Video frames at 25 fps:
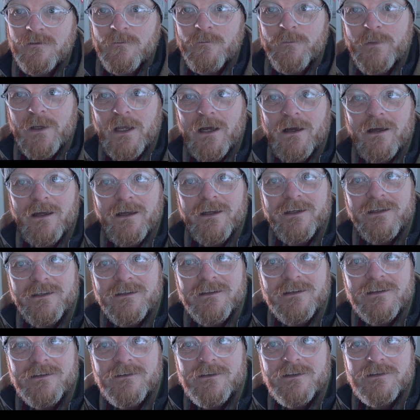
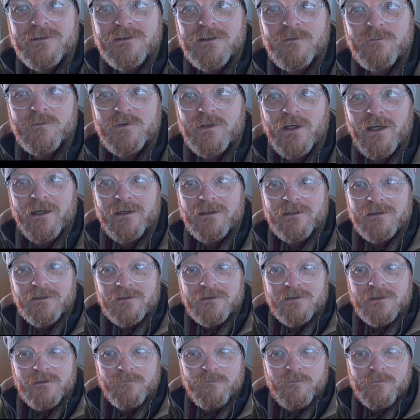behind the
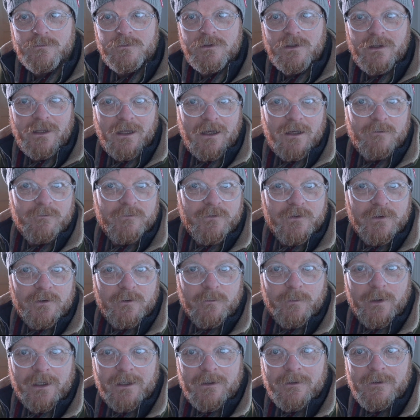subject that I'm
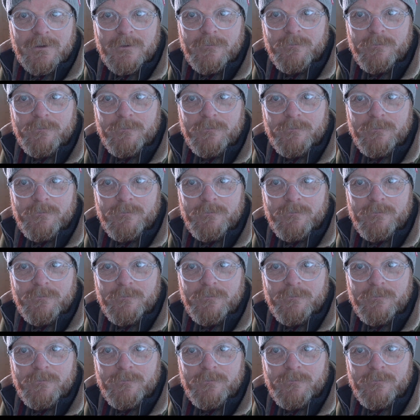filming.